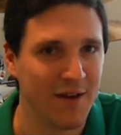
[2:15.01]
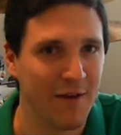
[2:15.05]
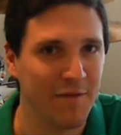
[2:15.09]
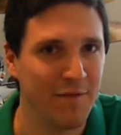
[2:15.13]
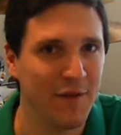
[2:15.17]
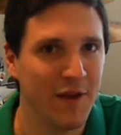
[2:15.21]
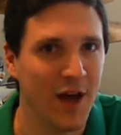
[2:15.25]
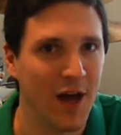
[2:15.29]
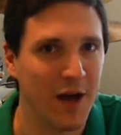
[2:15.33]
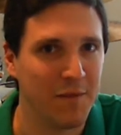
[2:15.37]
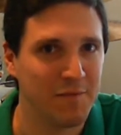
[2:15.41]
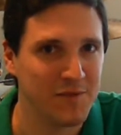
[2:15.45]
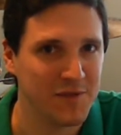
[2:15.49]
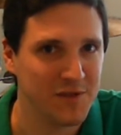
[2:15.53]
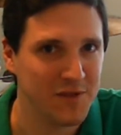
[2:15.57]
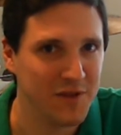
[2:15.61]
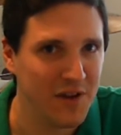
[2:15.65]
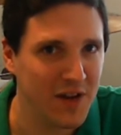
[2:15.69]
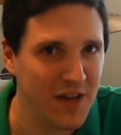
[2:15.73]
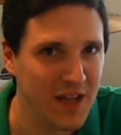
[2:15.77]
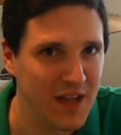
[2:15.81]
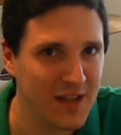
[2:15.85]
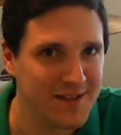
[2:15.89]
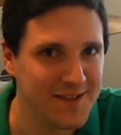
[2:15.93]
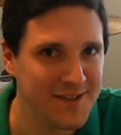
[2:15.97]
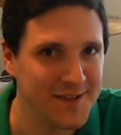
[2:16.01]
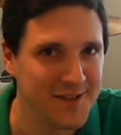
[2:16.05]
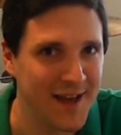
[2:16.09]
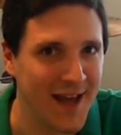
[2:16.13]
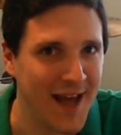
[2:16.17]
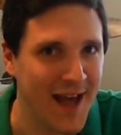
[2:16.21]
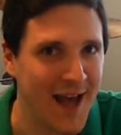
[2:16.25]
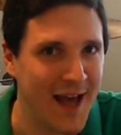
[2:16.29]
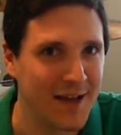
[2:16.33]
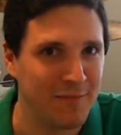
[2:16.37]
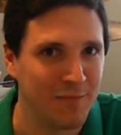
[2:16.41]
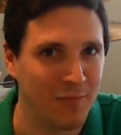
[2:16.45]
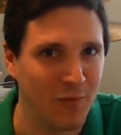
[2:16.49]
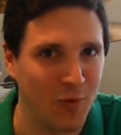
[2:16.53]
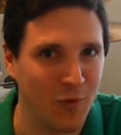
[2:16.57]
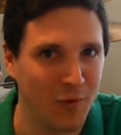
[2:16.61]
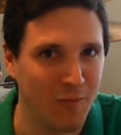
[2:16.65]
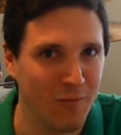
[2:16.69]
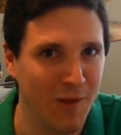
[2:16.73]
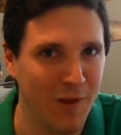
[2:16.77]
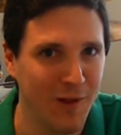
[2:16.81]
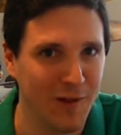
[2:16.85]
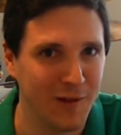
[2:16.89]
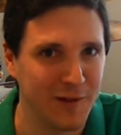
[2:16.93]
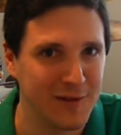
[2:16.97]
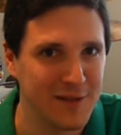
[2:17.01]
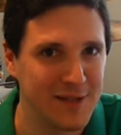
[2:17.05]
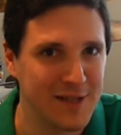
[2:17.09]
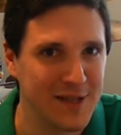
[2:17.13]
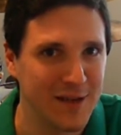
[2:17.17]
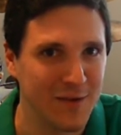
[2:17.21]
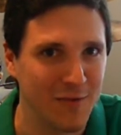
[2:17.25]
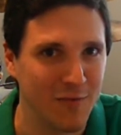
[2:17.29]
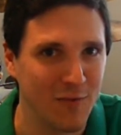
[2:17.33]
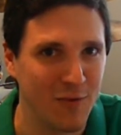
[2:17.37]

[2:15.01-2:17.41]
of the hops, you need to add more malt,